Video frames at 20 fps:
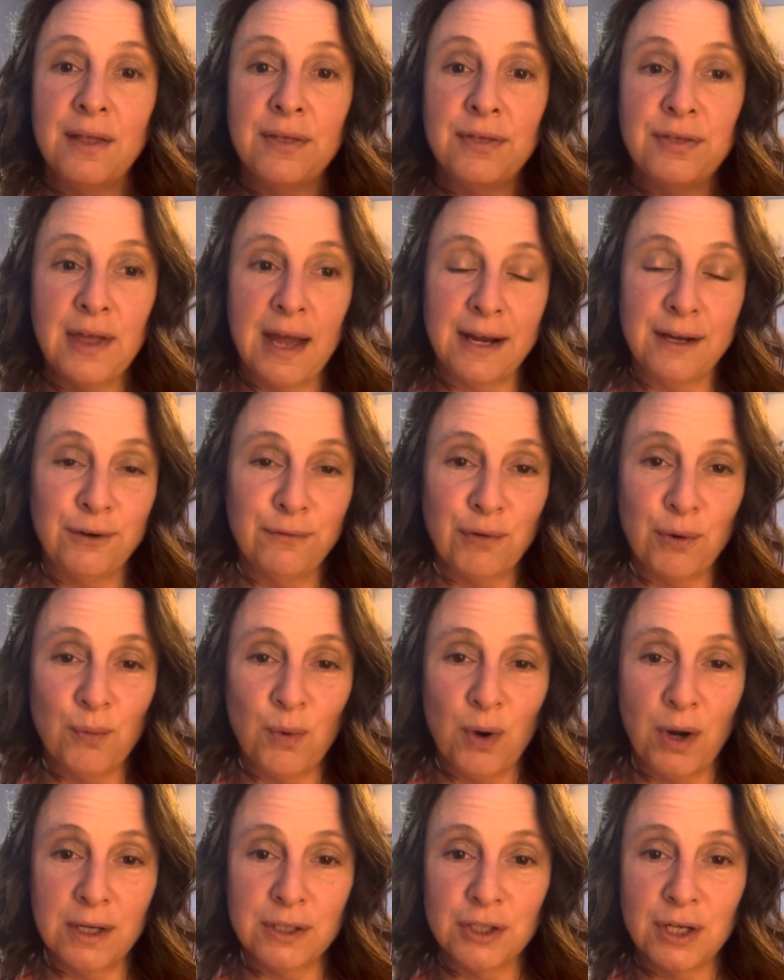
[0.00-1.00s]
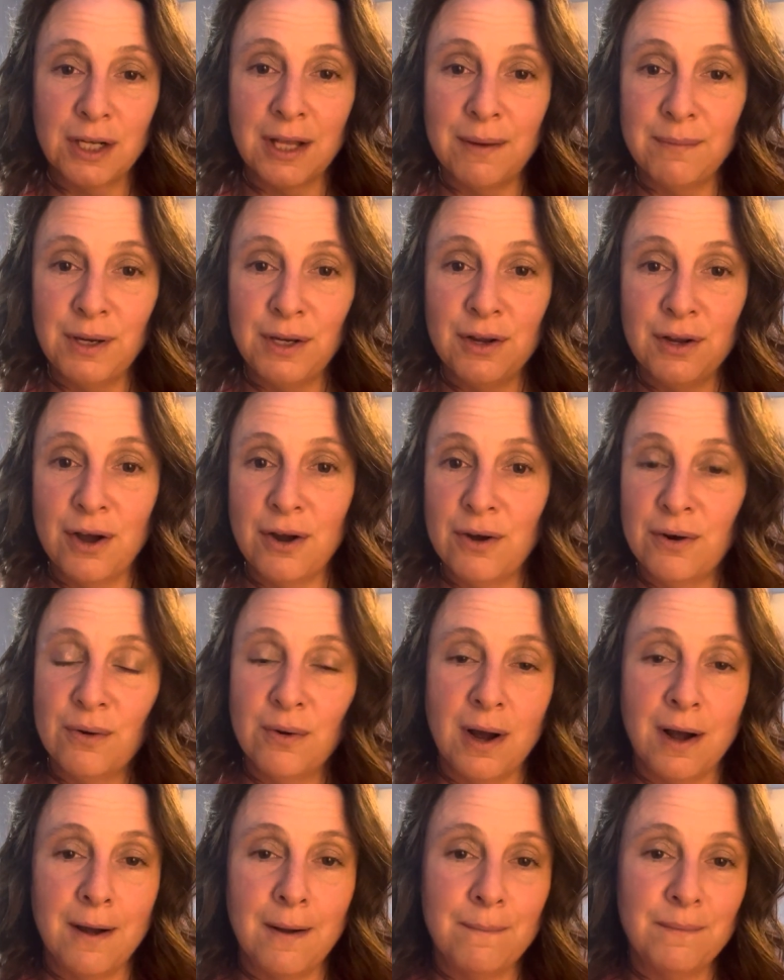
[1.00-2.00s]
Thank you for watching. Let me know
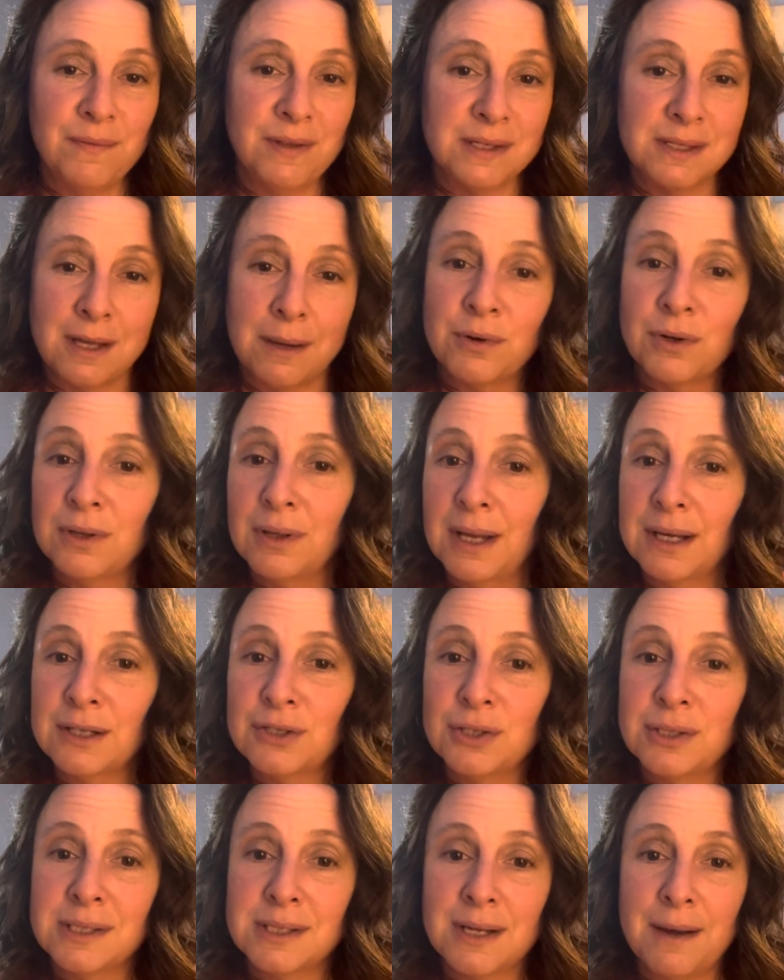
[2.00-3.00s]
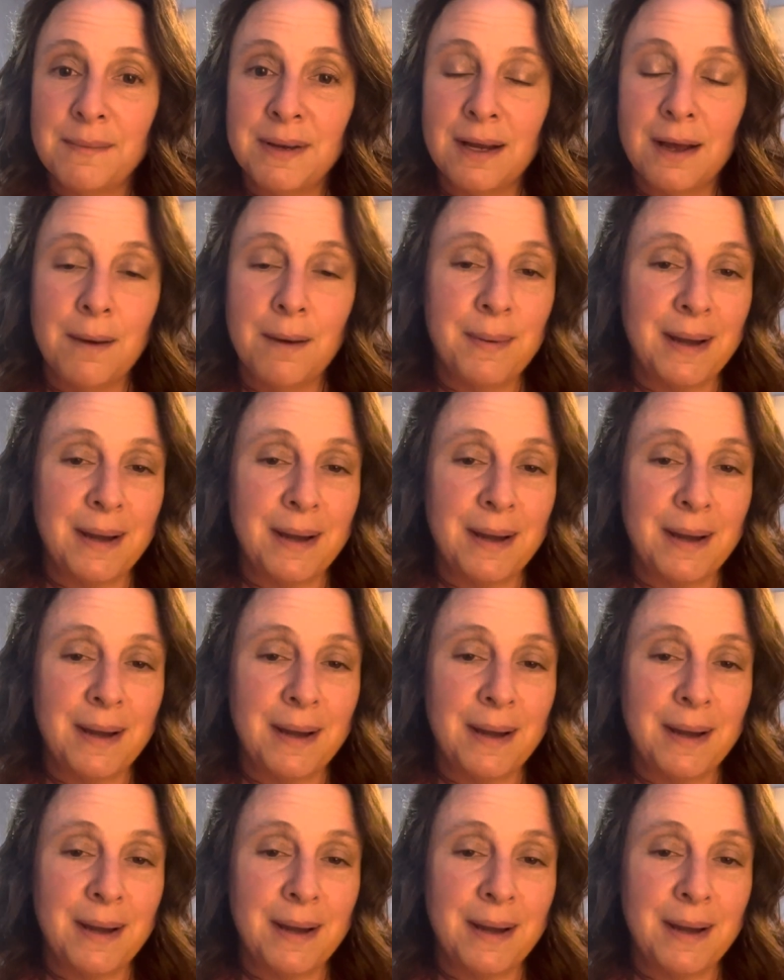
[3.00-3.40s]
um, the summer collections coming up.